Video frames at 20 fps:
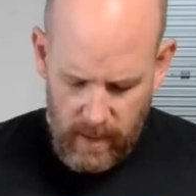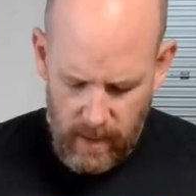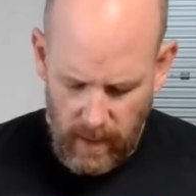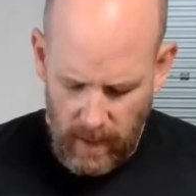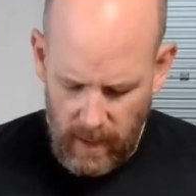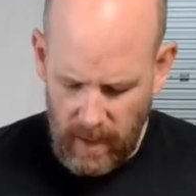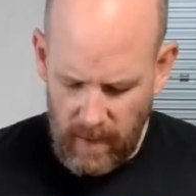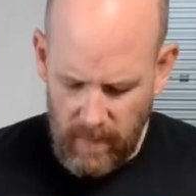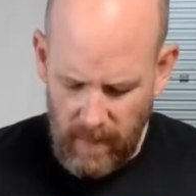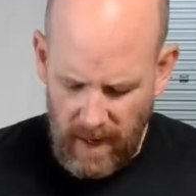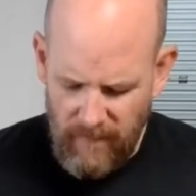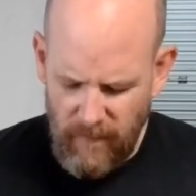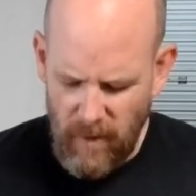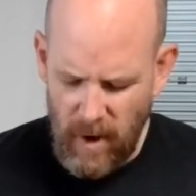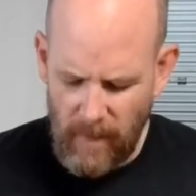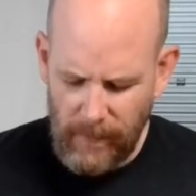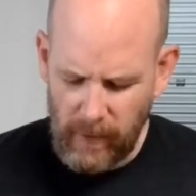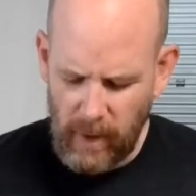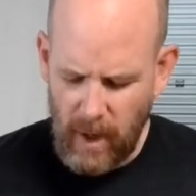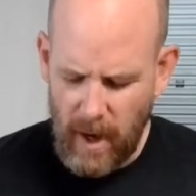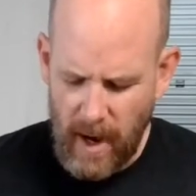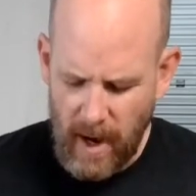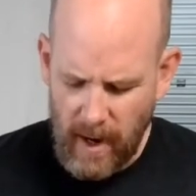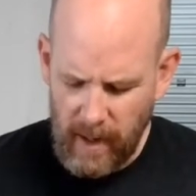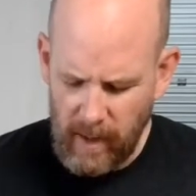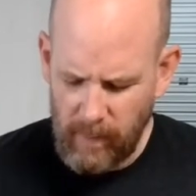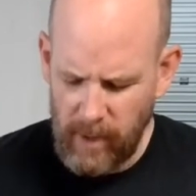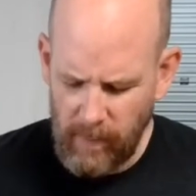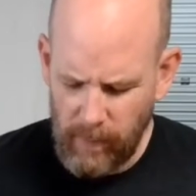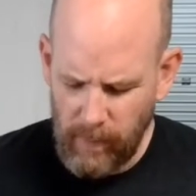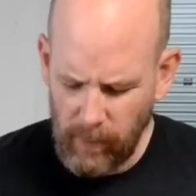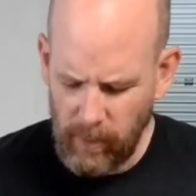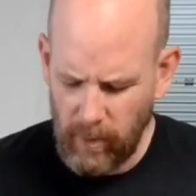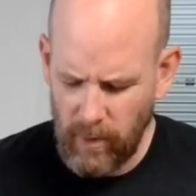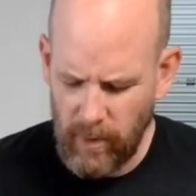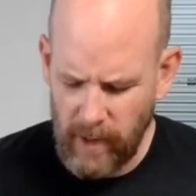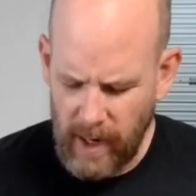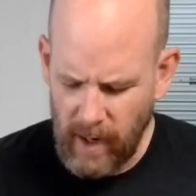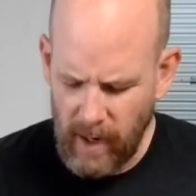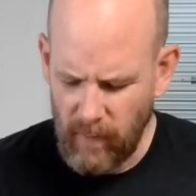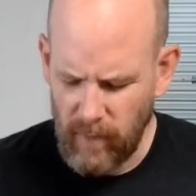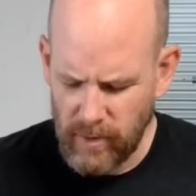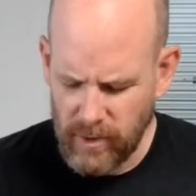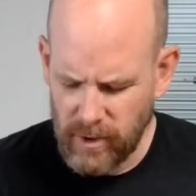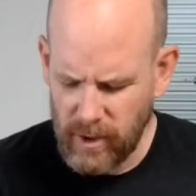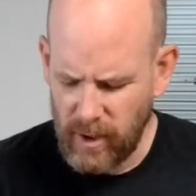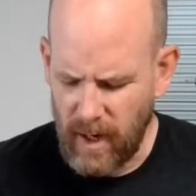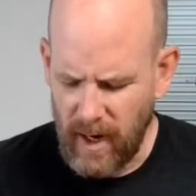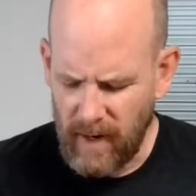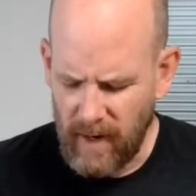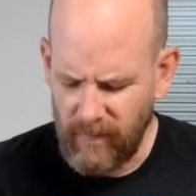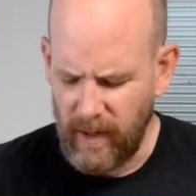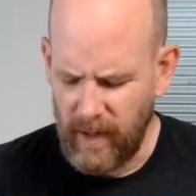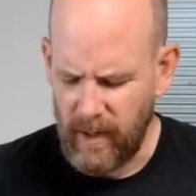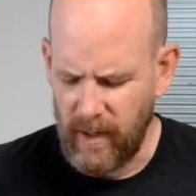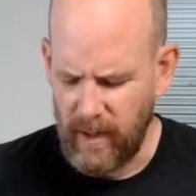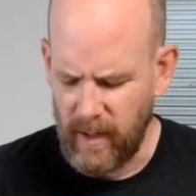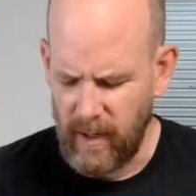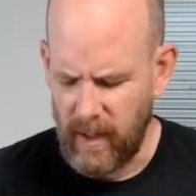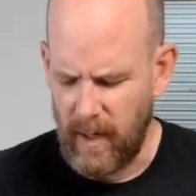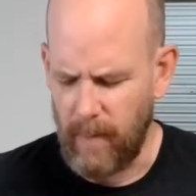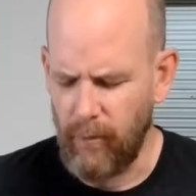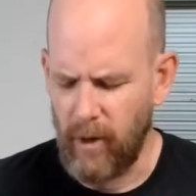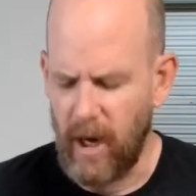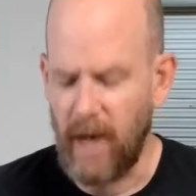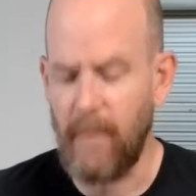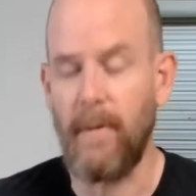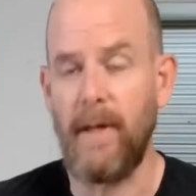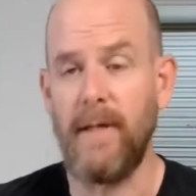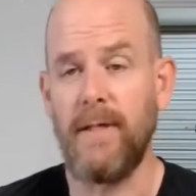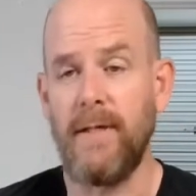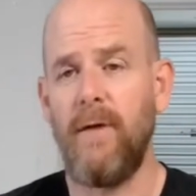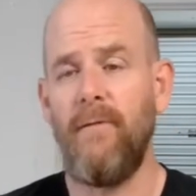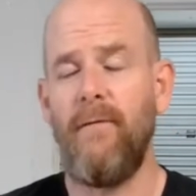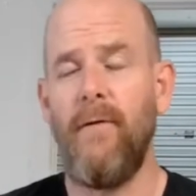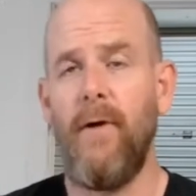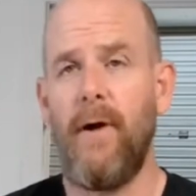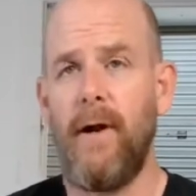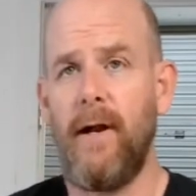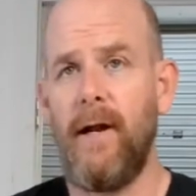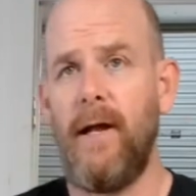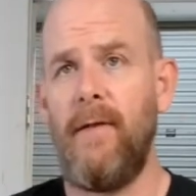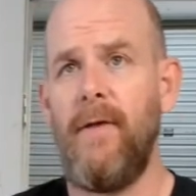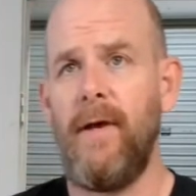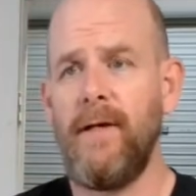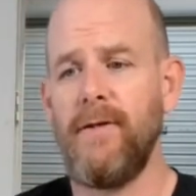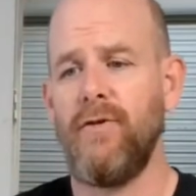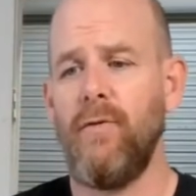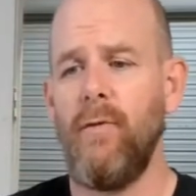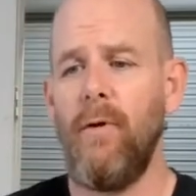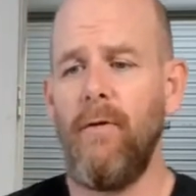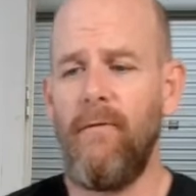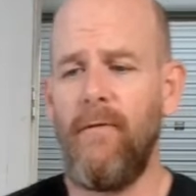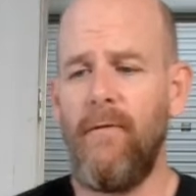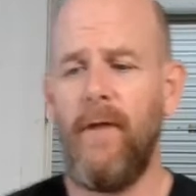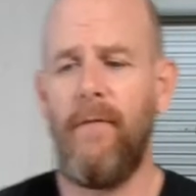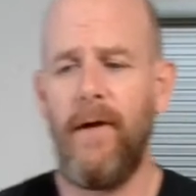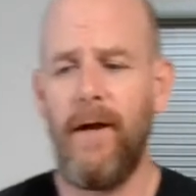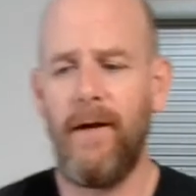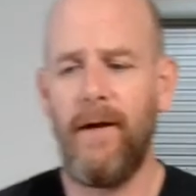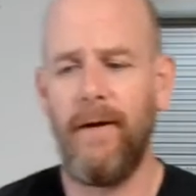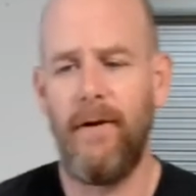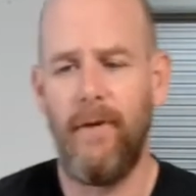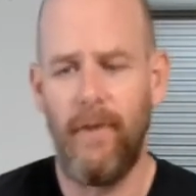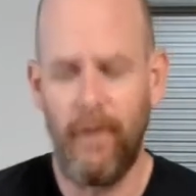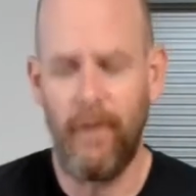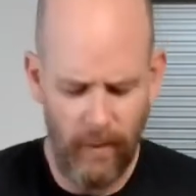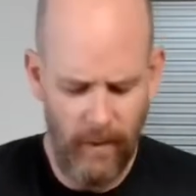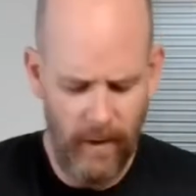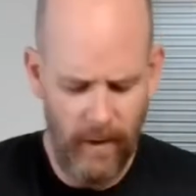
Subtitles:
I've helped a lot of people learn how to roast coffee, and I pride myself on it. I think it's a real fun thing to do.